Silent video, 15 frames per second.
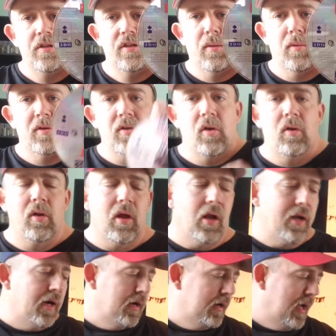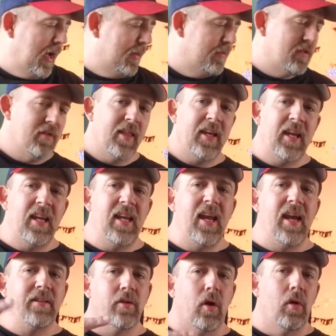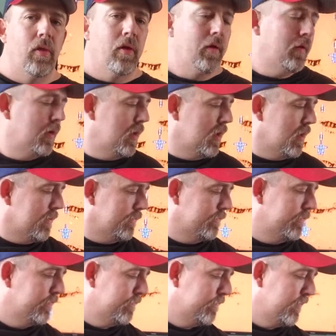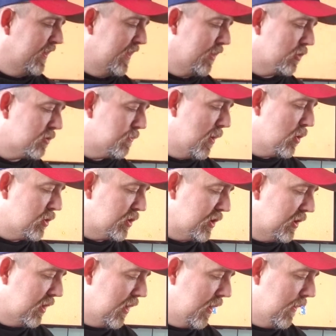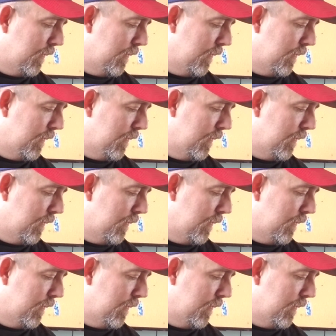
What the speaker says: See what's all on there. I think he has all the videos posted,